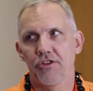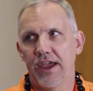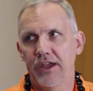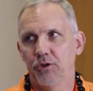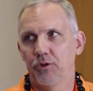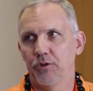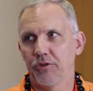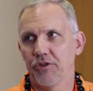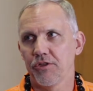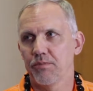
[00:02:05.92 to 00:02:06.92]

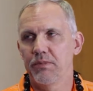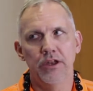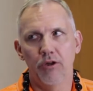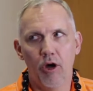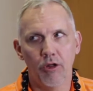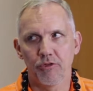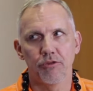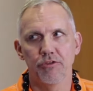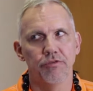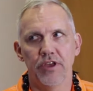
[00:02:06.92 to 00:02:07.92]
cycles in all
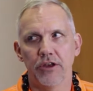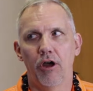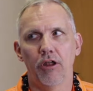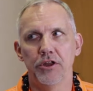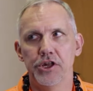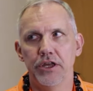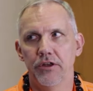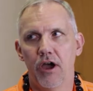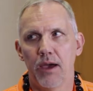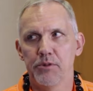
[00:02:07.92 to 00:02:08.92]
sorts of technology
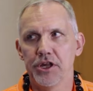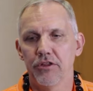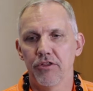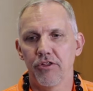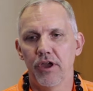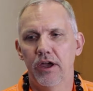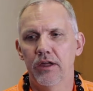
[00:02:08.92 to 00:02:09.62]
adoptions.